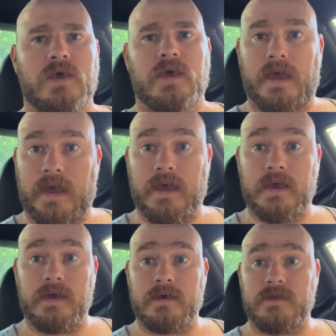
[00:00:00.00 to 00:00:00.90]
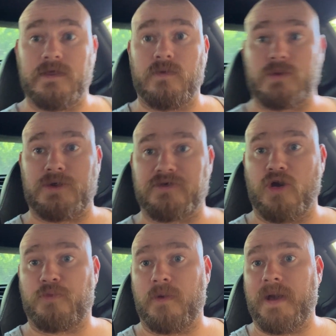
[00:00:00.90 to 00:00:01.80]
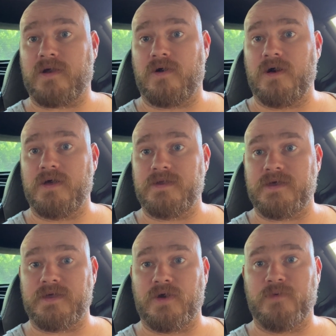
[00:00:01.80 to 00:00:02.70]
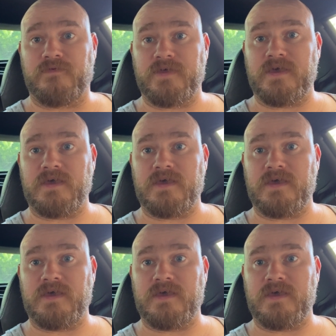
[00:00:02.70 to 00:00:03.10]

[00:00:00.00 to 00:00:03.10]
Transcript: and then we'll turn the GoPro back on and hopefully